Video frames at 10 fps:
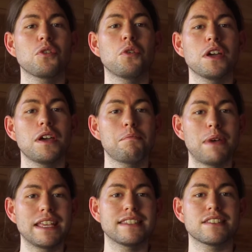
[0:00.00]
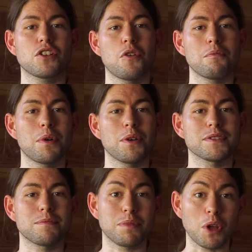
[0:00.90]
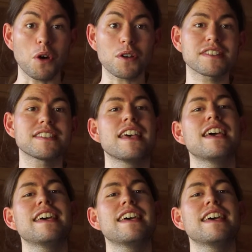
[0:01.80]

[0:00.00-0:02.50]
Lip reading: coir based compost blocks.